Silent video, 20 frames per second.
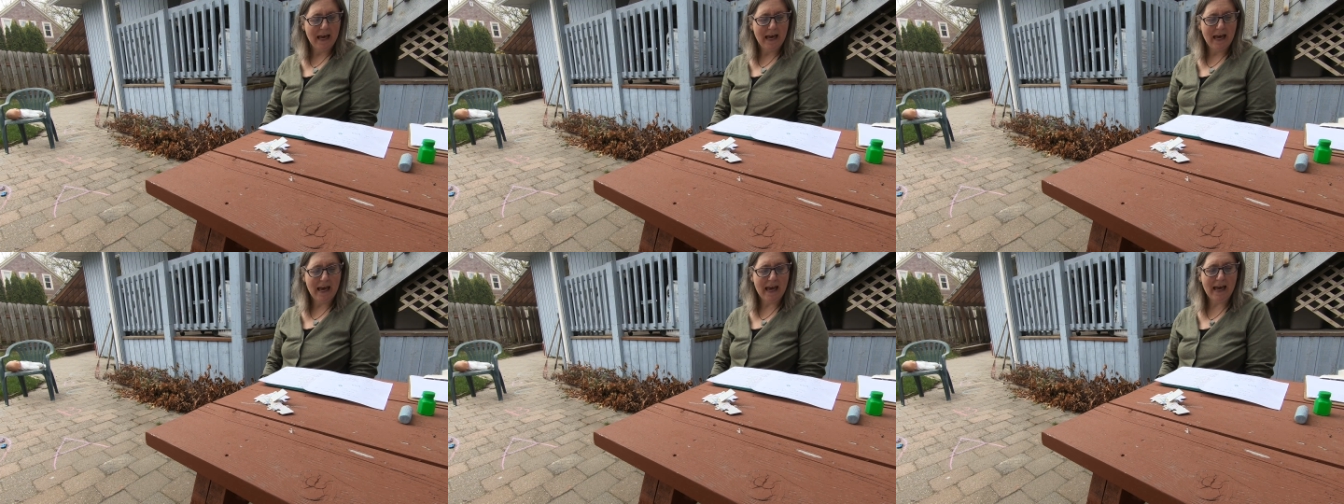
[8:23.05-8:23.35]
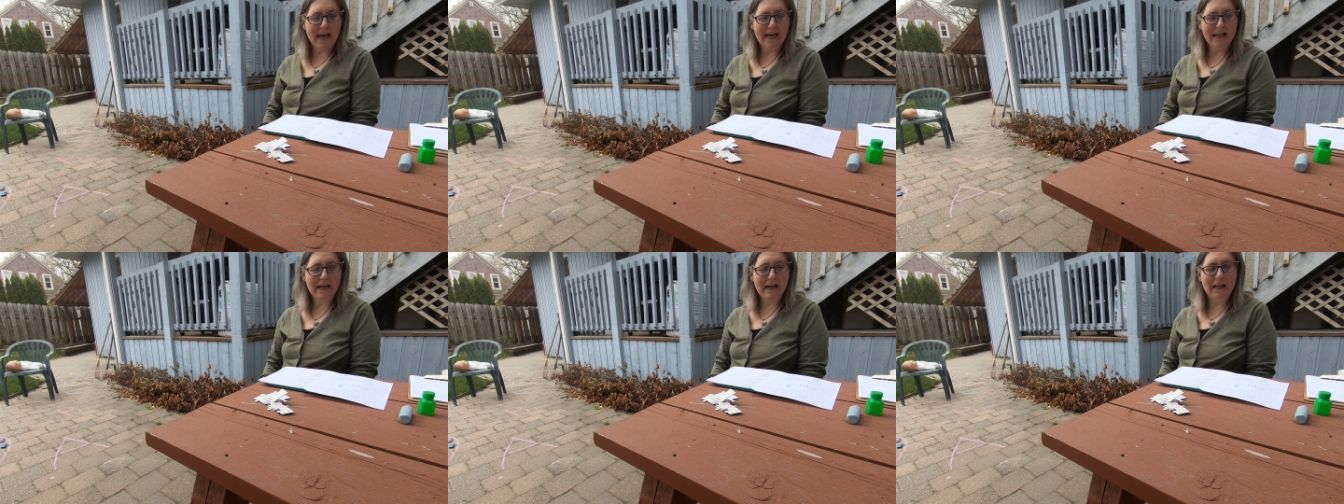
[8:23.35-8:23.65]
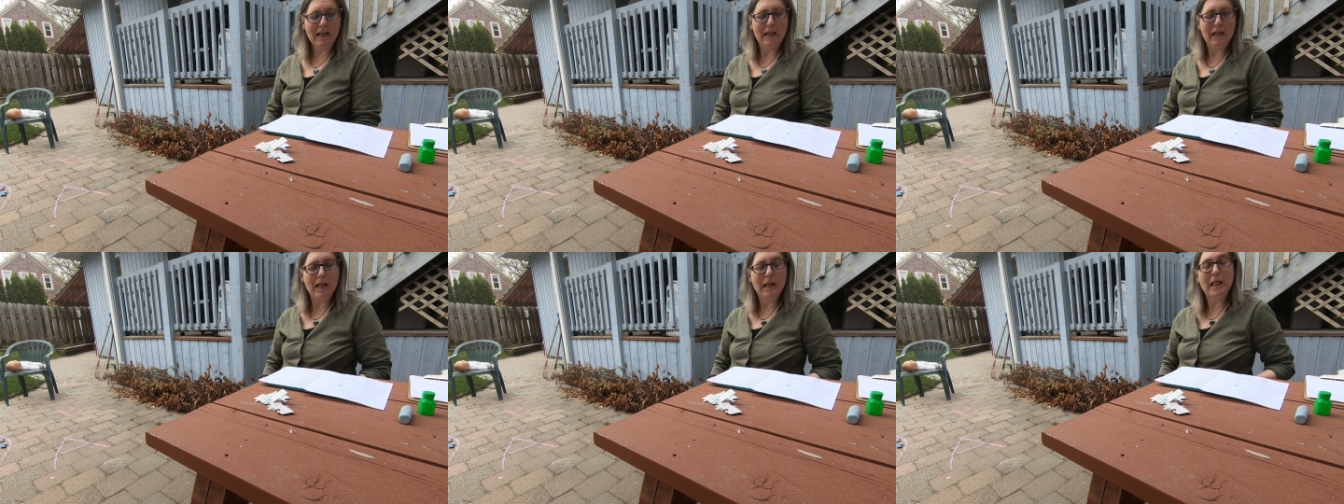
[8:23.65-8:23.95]
And
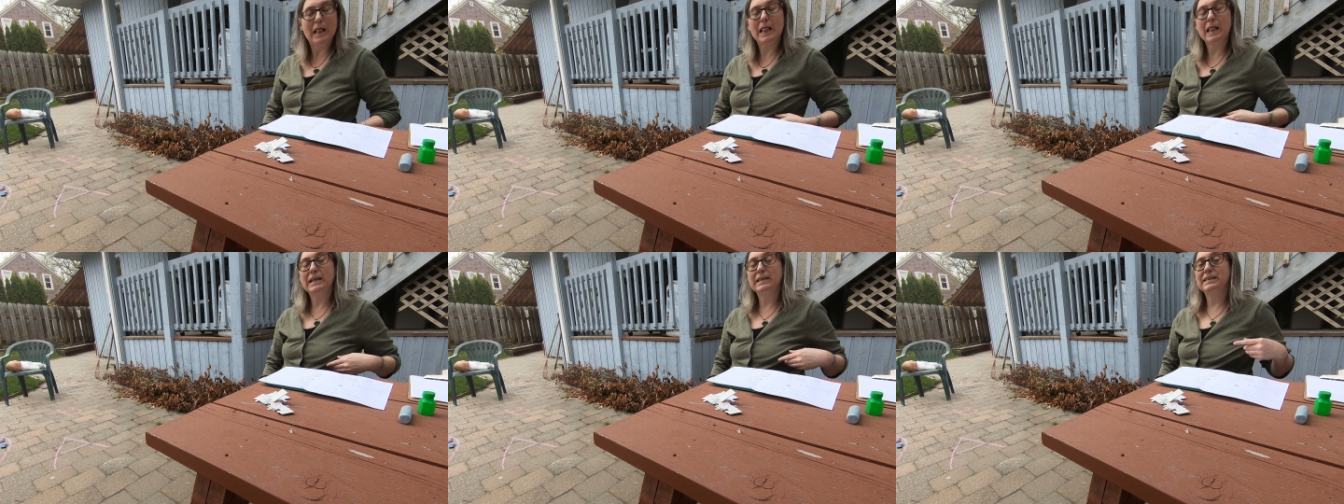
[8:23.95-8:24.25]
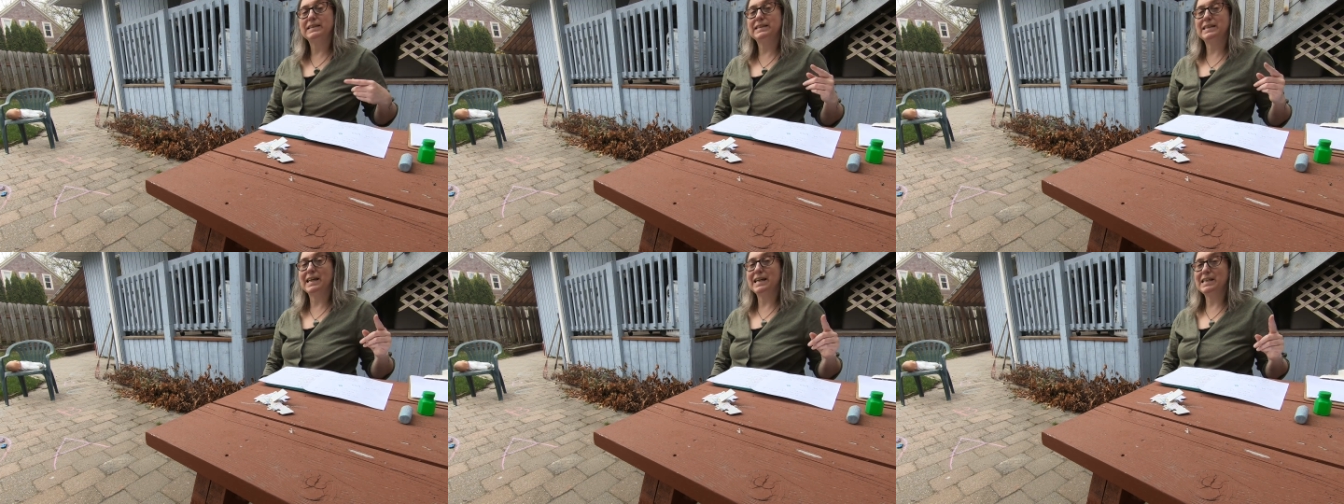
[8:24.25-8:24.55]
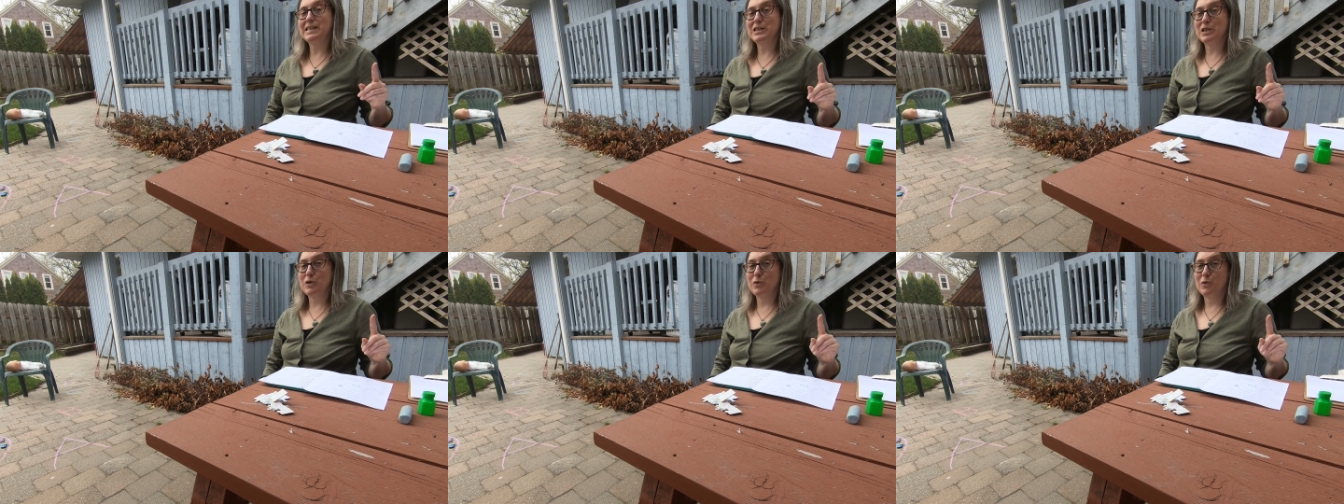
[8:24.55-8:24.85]
stay
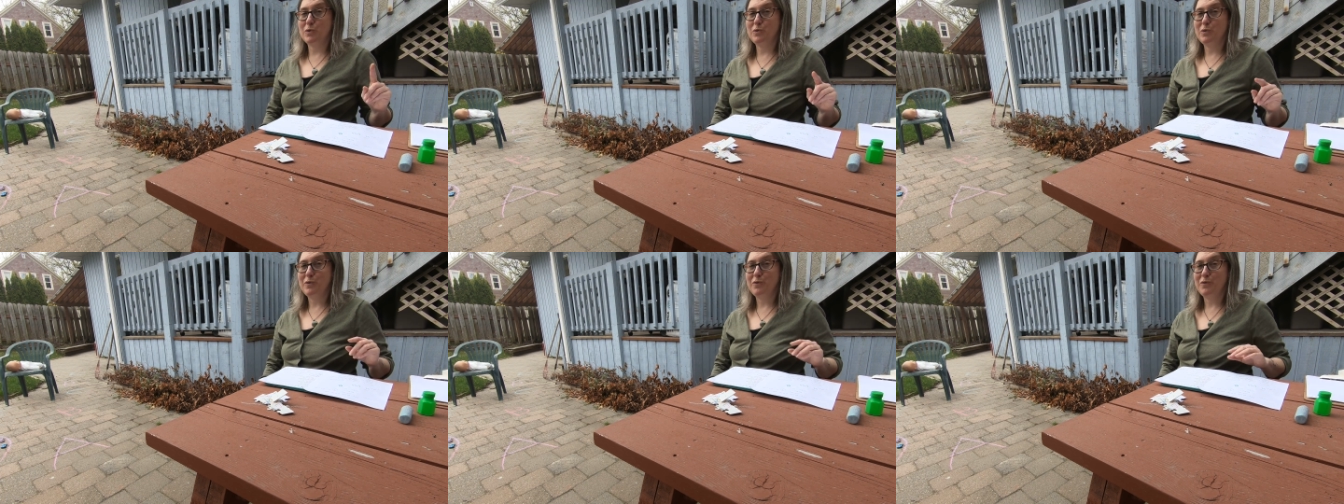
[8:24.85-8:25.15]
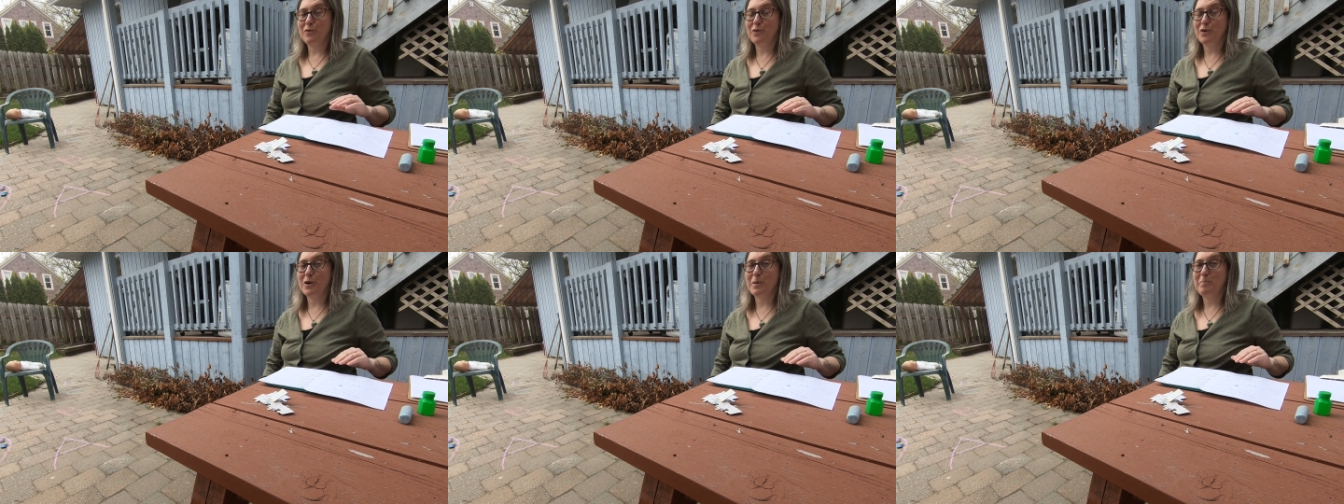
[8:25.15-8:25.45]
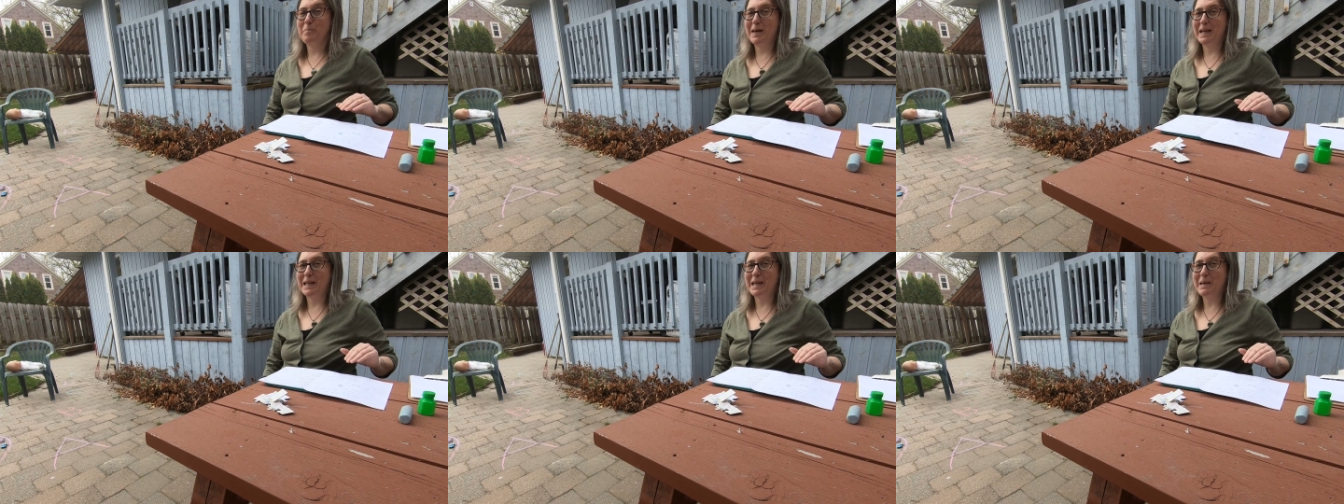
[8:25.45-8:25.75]
tuned for a
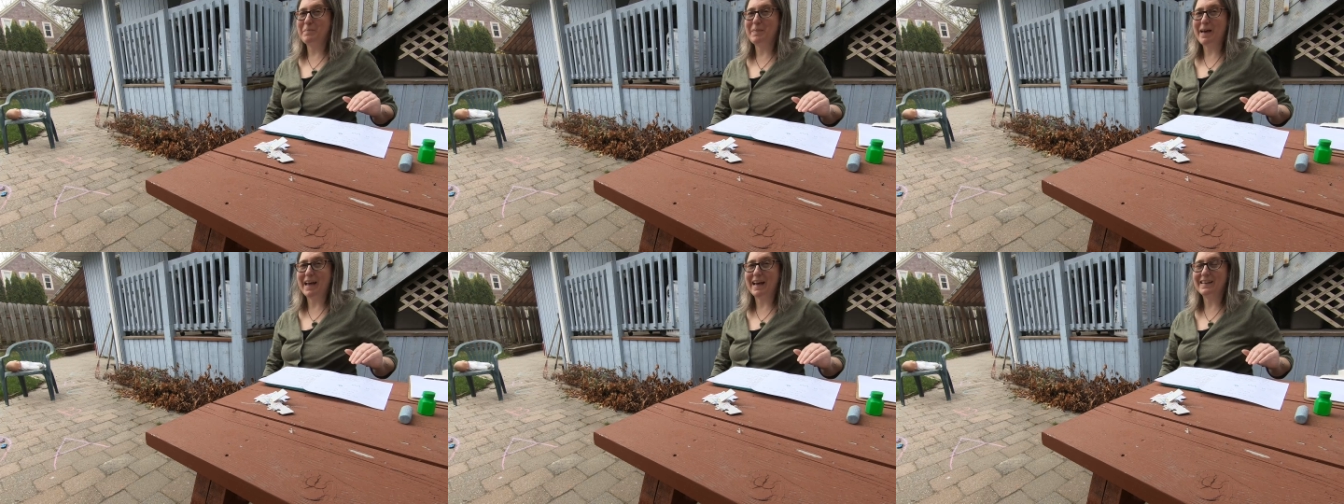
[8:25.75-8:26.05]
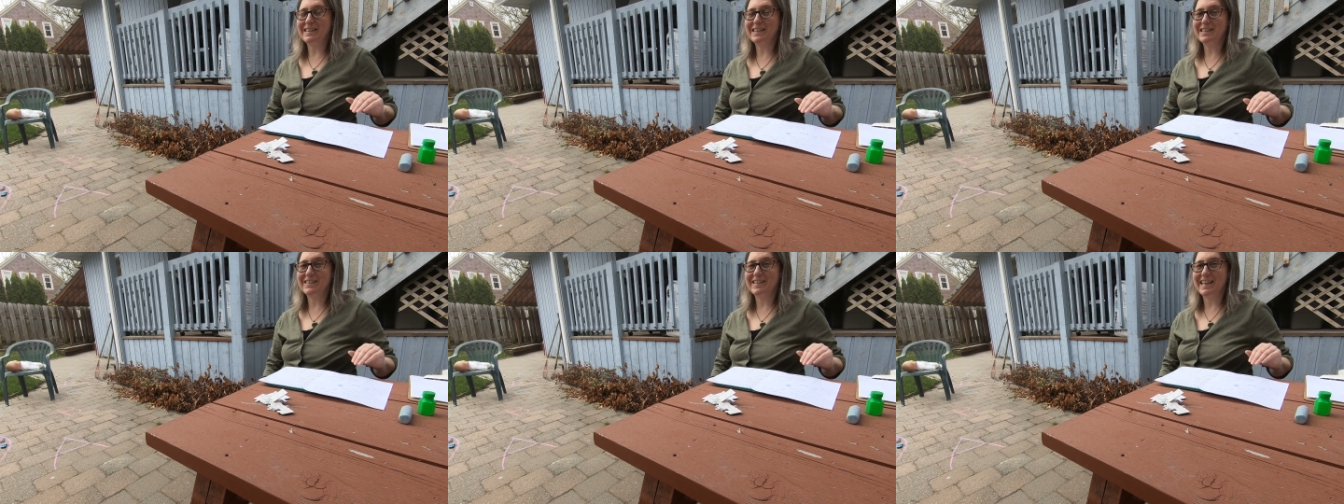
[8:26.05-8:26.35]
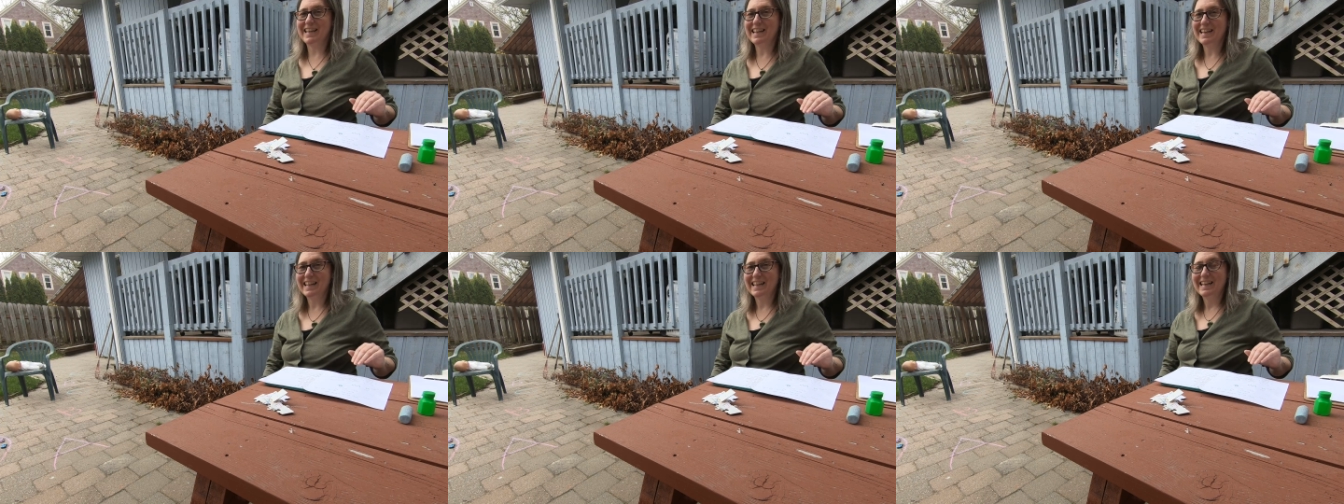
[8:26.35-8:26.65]
picky pantry.